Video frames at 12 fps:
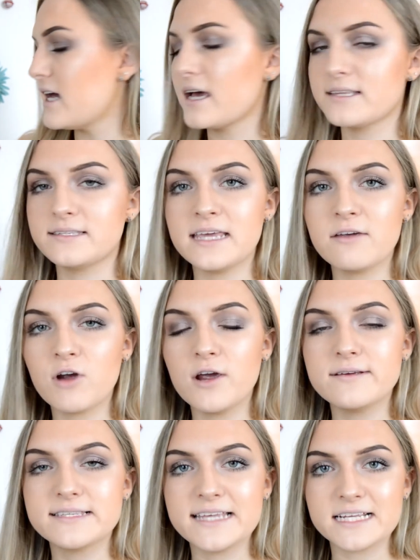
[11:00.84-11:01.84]

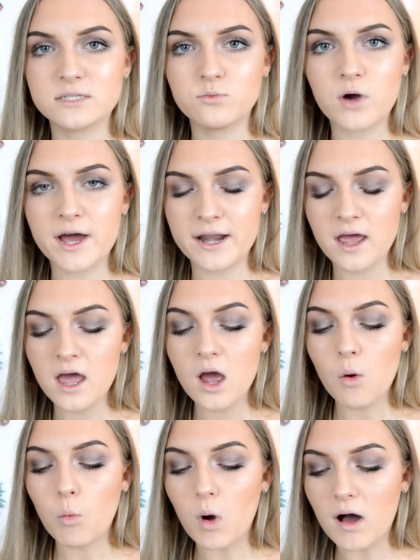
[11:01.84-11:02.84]
061
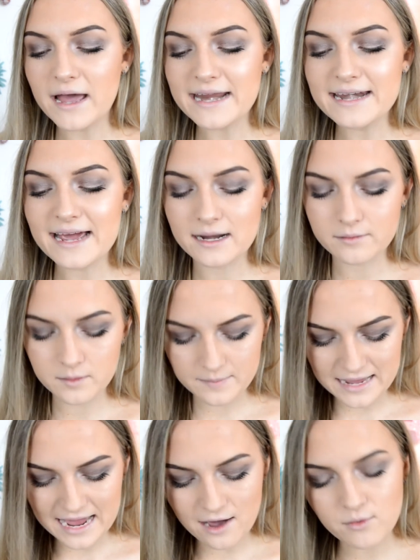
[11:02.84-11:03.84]
Wine, and I'm going to
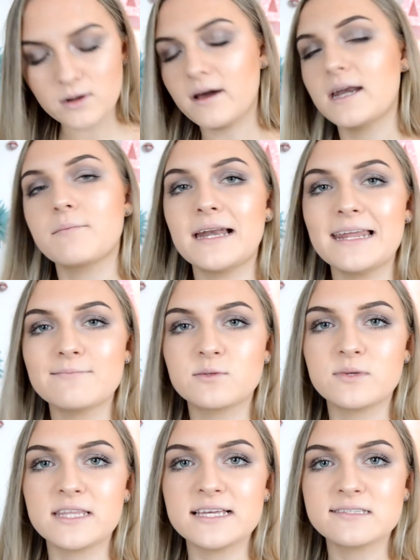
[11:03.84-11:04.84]
be outlining my lips
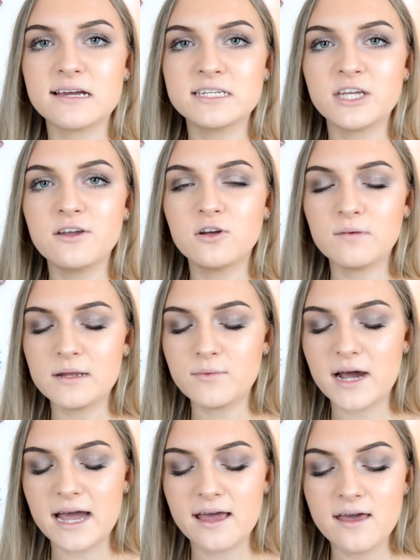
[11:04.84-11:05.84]
with this. I don't normally
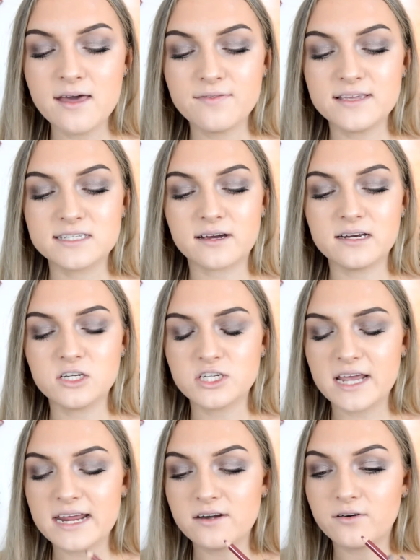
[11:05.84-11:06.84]
wear this kind of
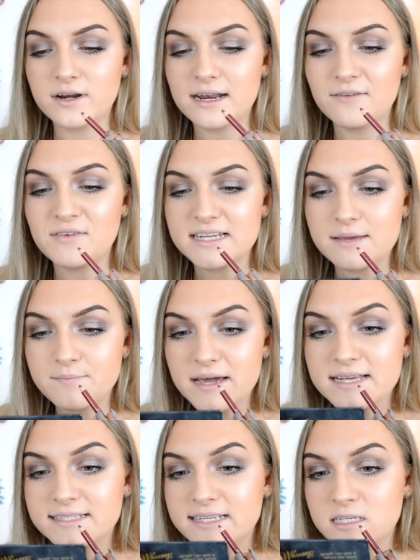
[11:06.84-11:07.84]
shade on an everyday
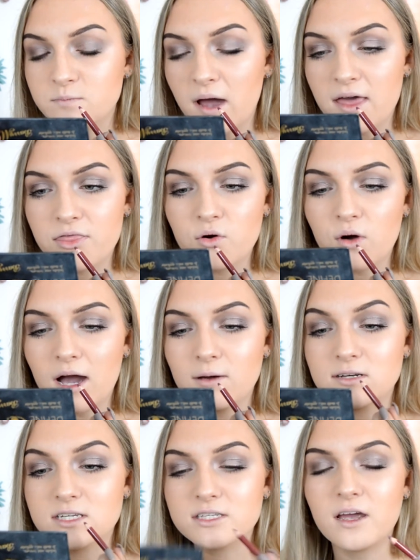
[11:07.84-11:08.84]
basis, but I thought I would
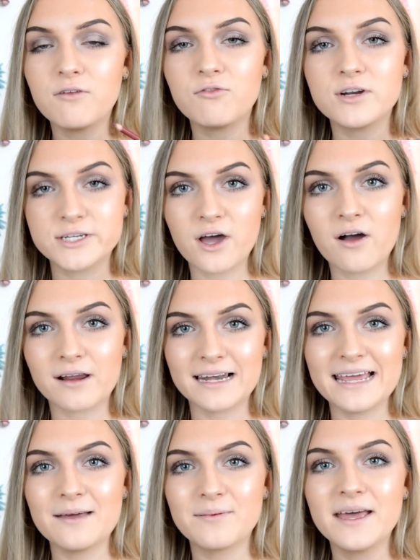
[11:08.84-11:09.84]
just go for a dark
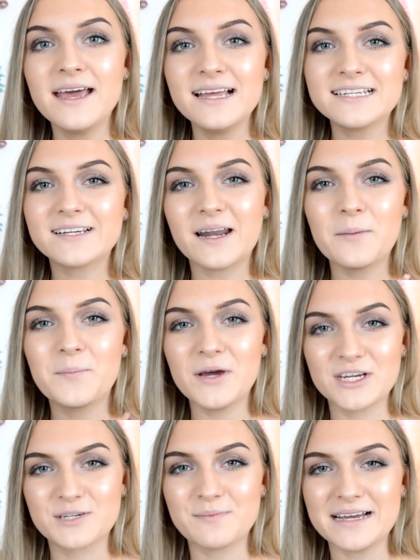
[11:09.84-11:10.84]
lip to kind of
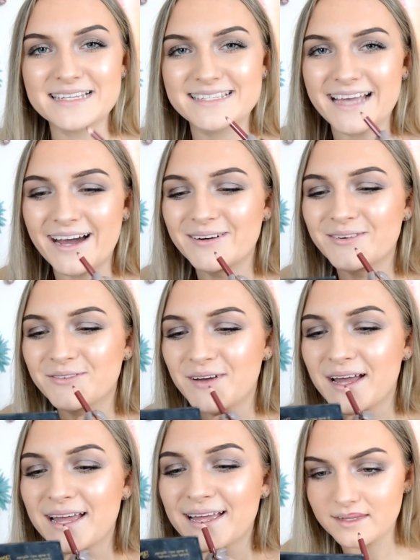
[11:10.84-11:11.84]
push myself.
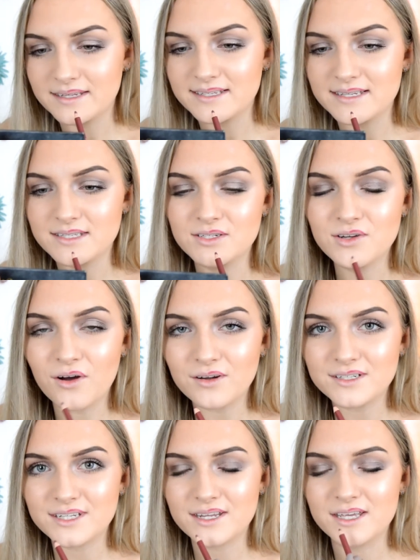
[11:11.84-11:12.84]
This is
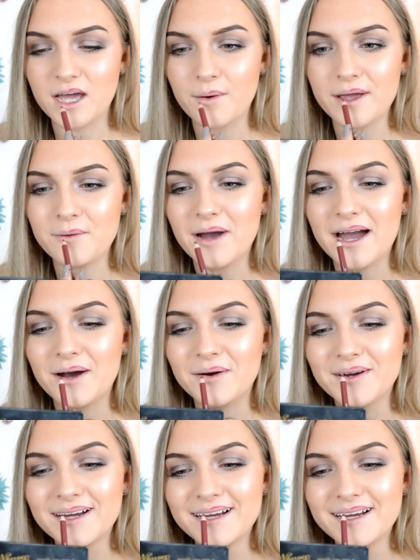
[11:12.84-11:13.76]
not going well.